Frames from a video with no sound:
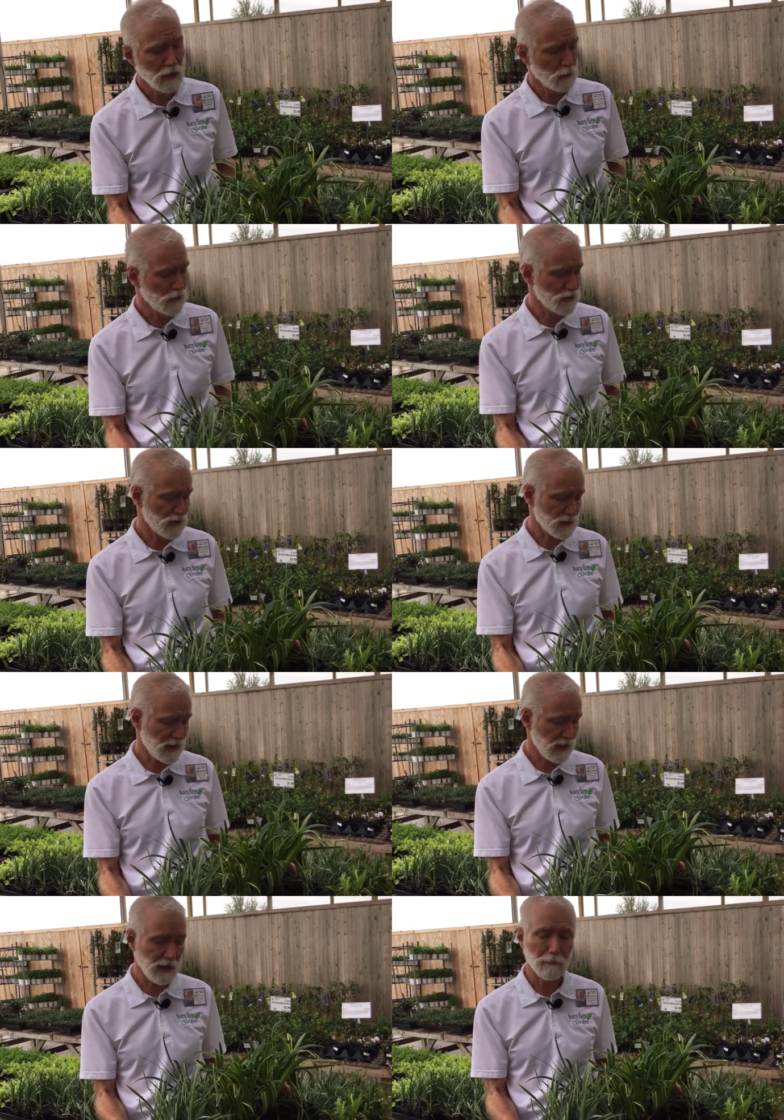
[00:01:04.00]
which is just
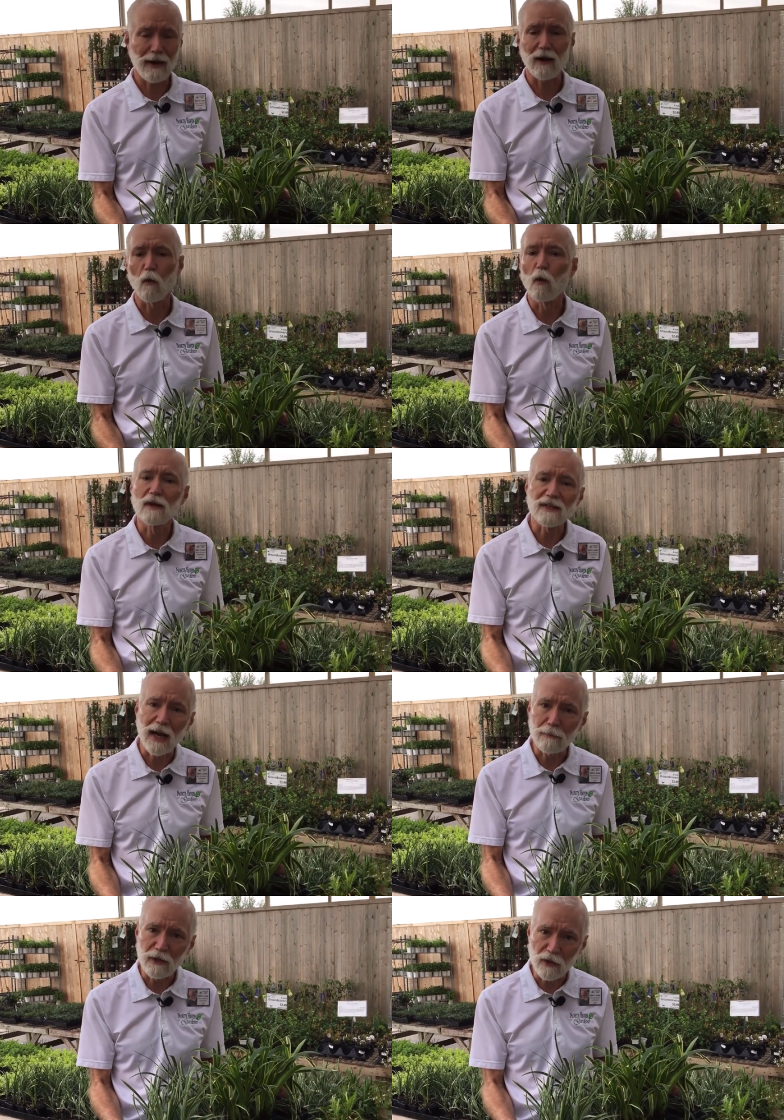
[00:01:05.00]
cutting it back one
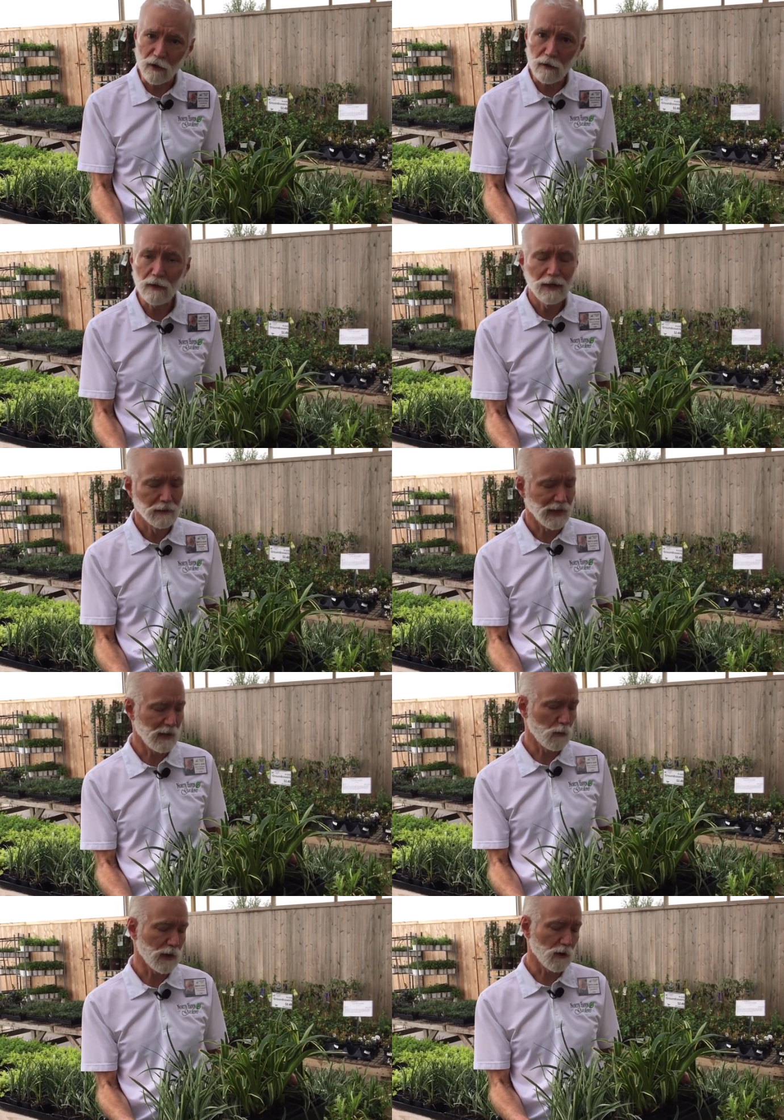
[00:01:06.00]
time a year, late
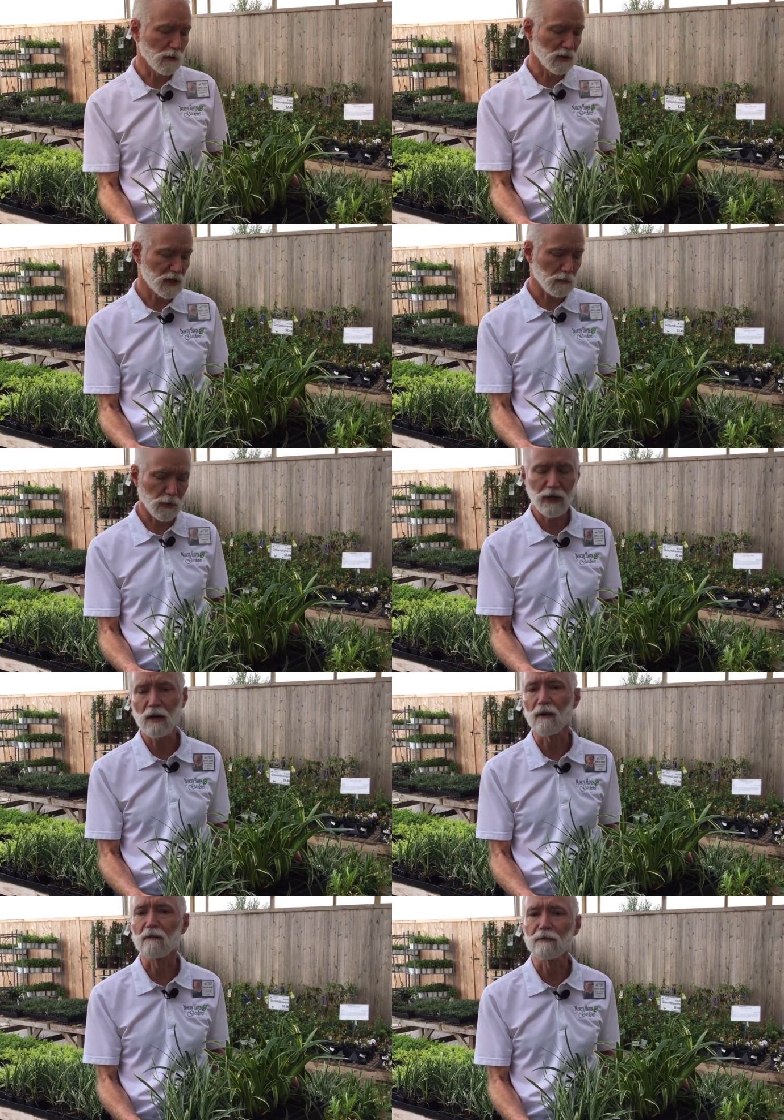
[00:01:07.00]
winter, early spring,
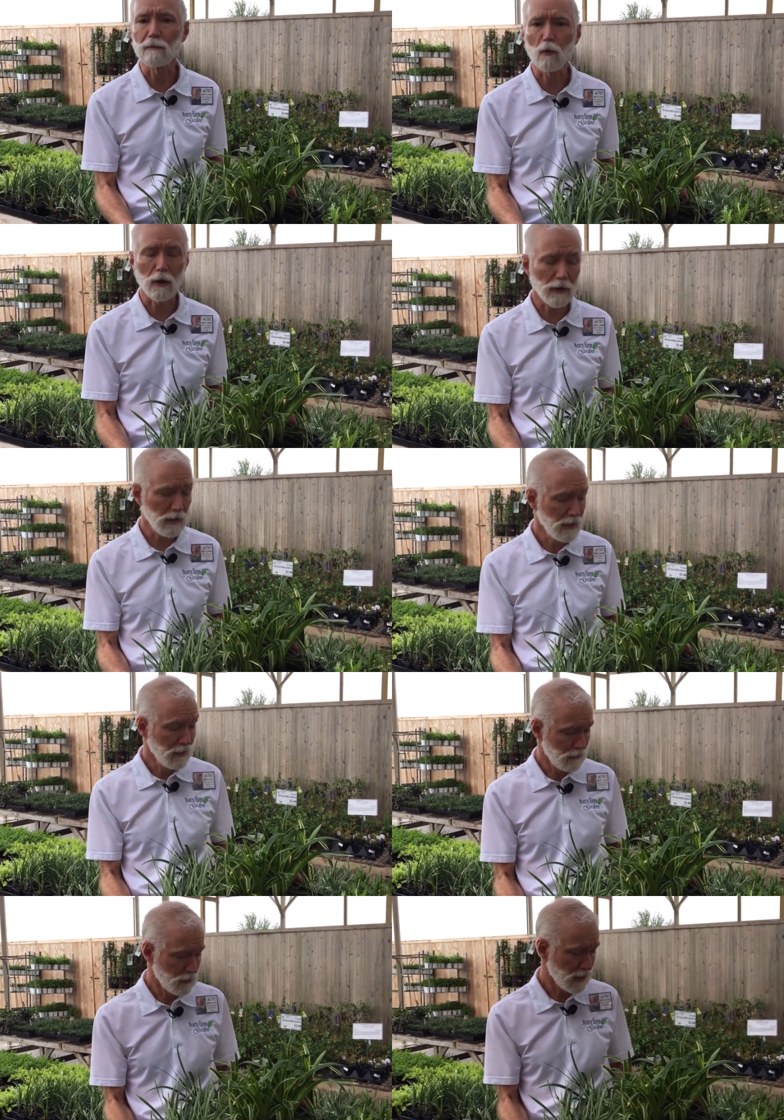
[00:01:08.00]
around February.
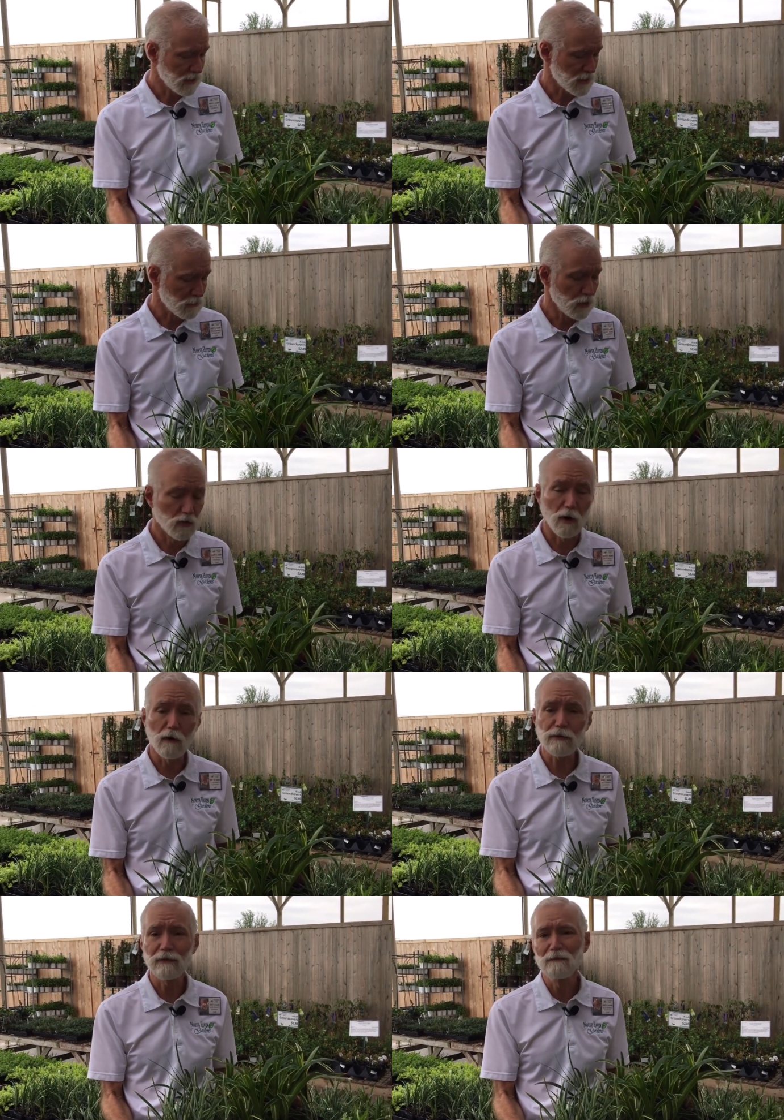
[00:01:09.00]
You get some new
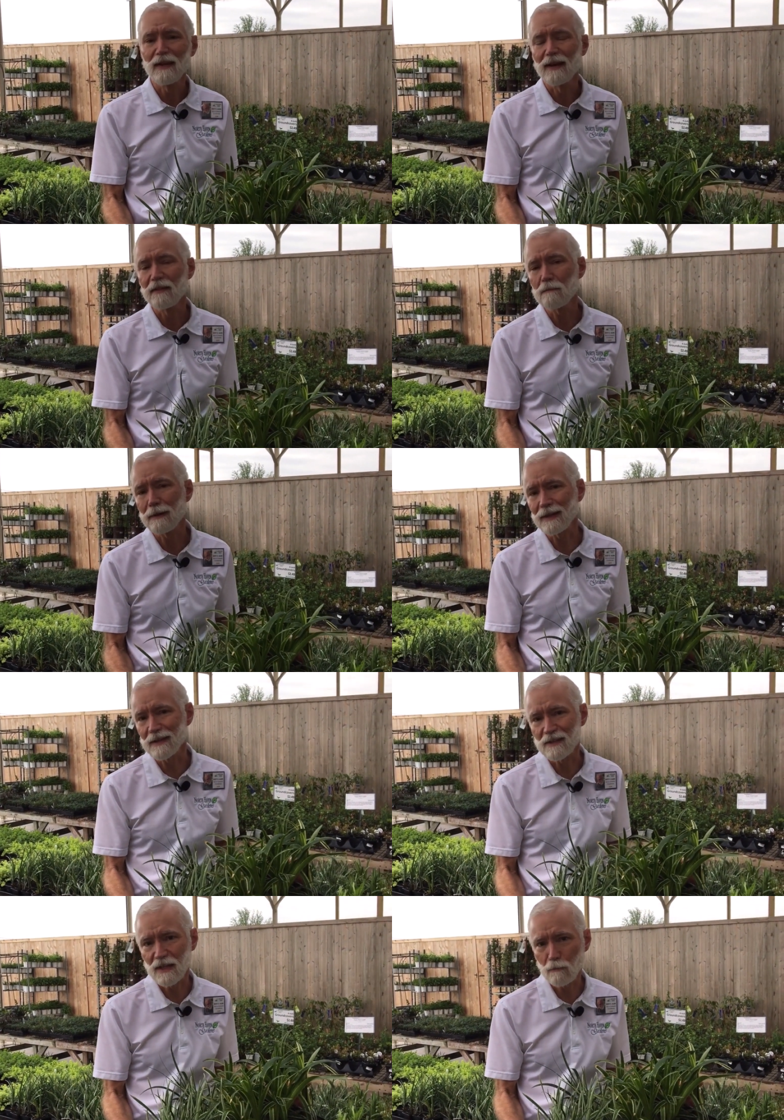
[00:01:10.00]
growth, and then by late
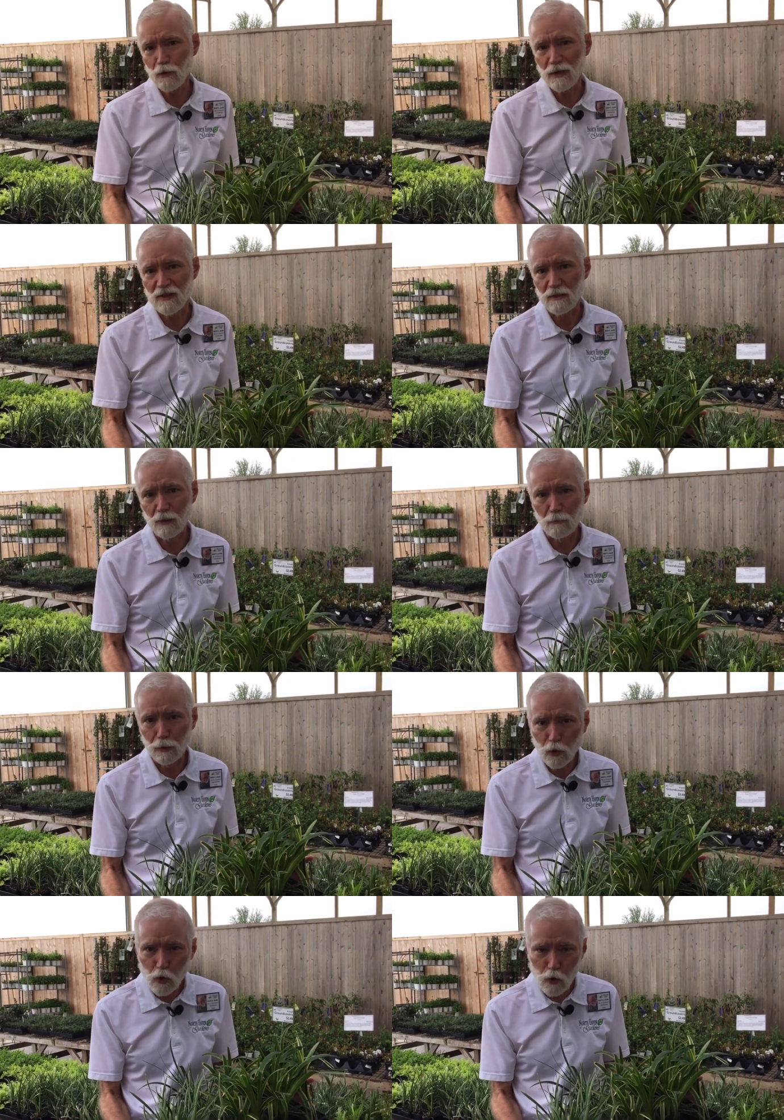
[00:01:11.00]
summer you get some little
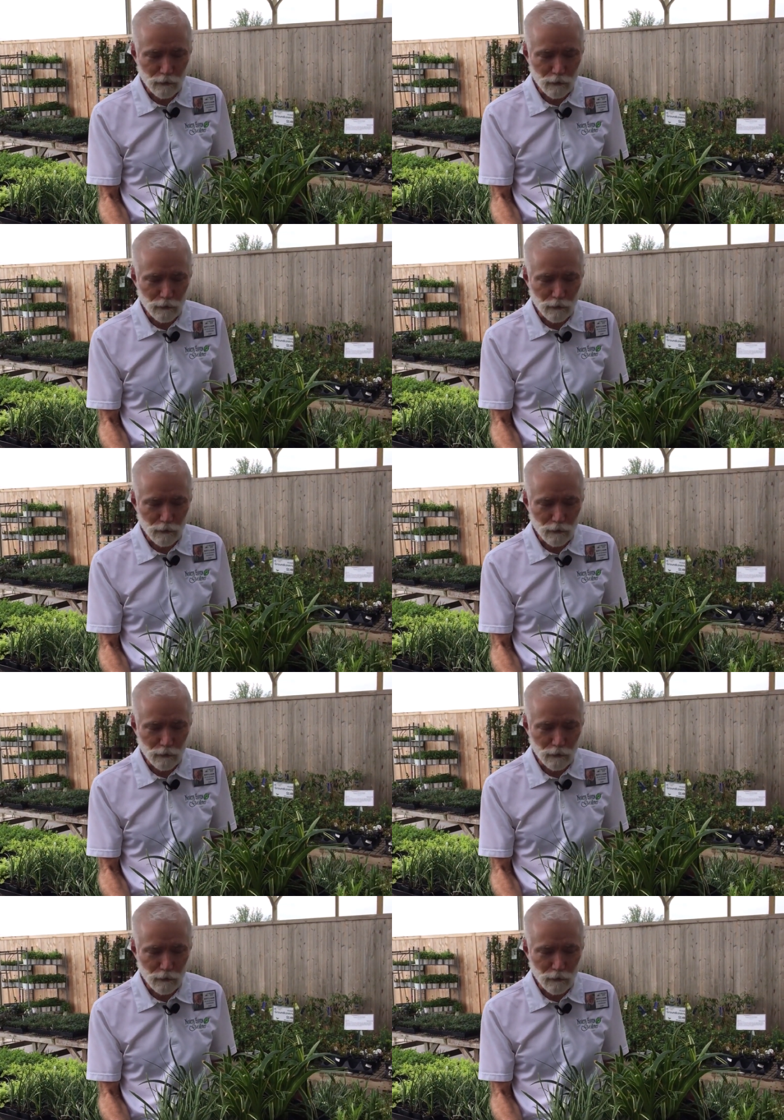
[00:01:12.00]
blue